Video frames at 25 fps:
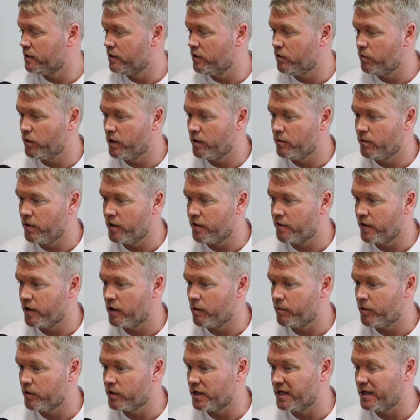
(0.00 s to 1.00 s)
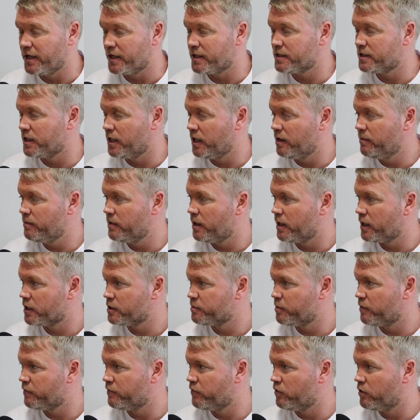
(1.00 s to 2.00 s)
You know, we think about the next game, the next
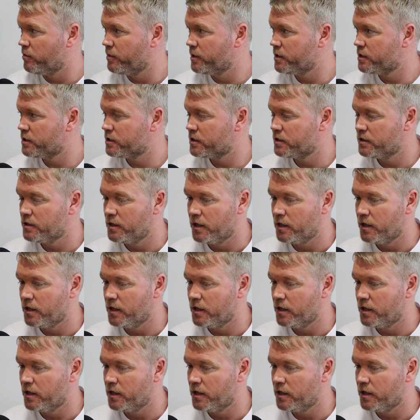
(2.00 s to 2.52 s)
performance.